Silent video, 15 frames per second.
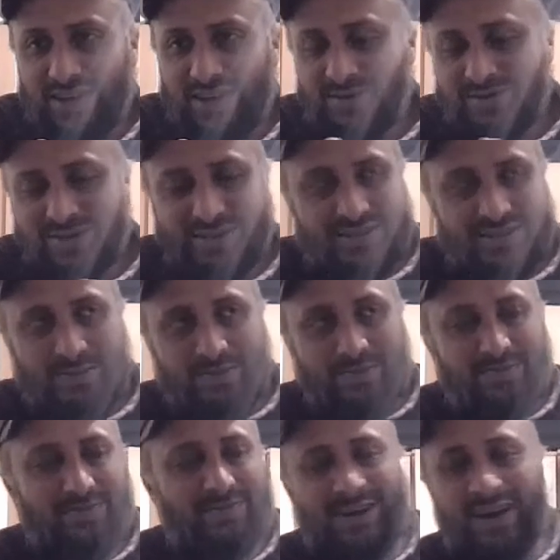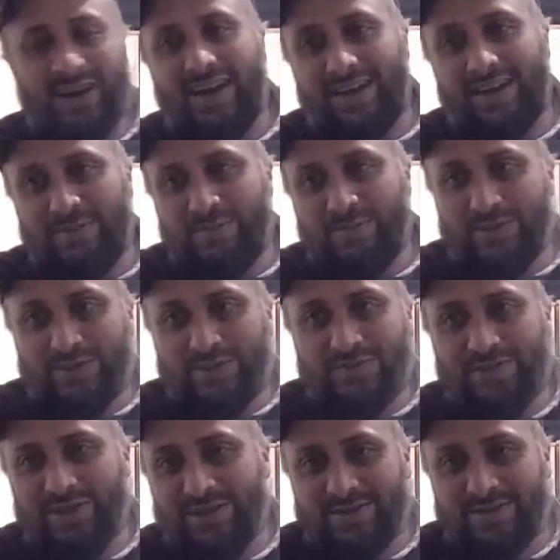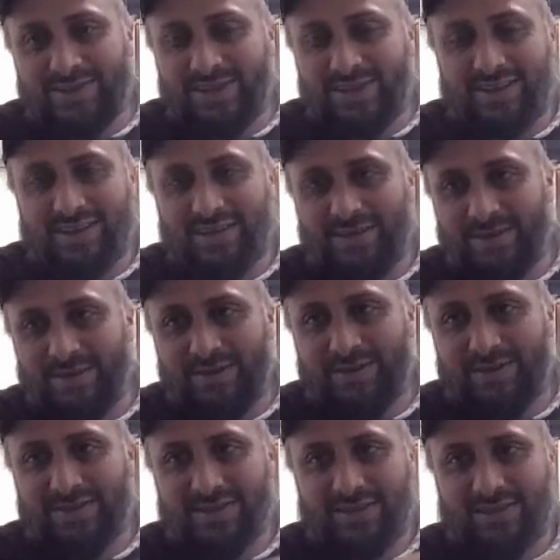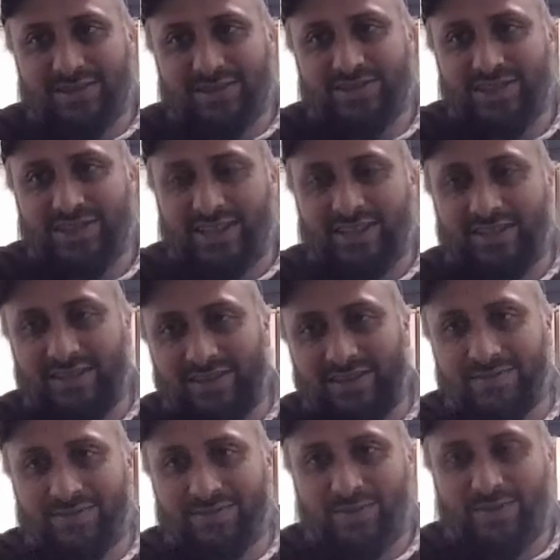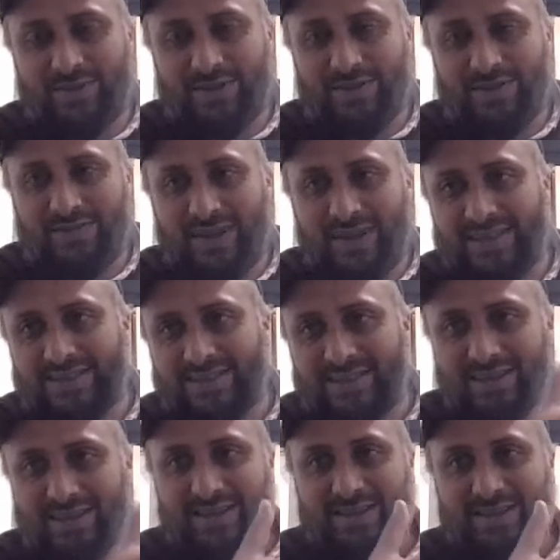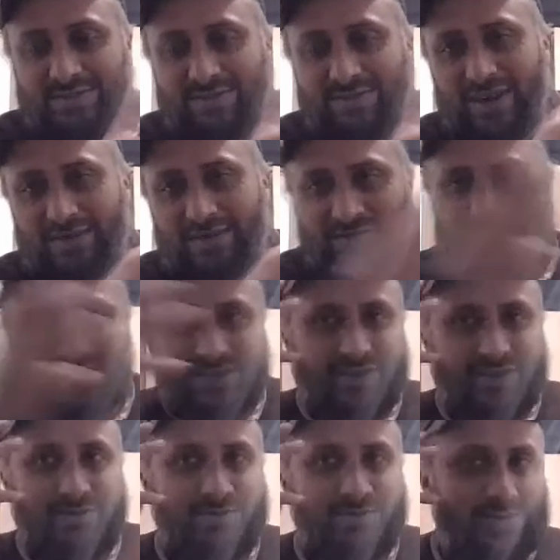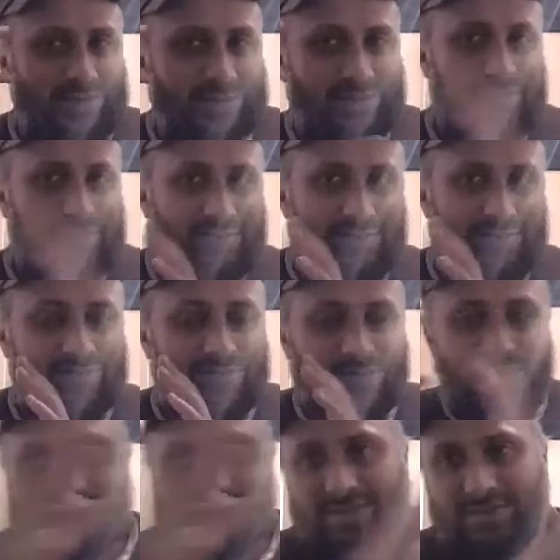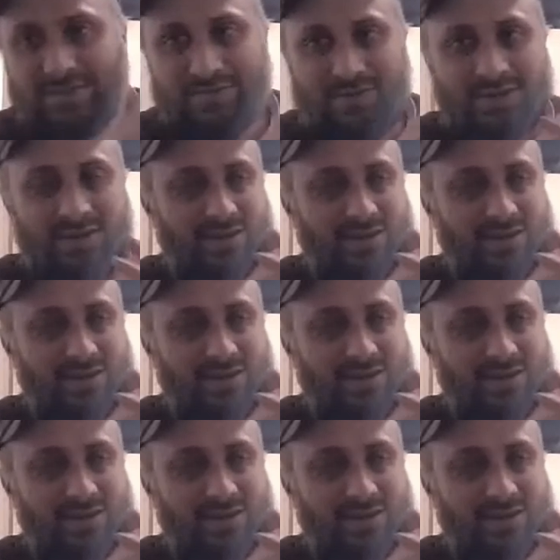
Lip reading: I know there's some guy with a video saying the gel from the vaccine and the 5G will control us, but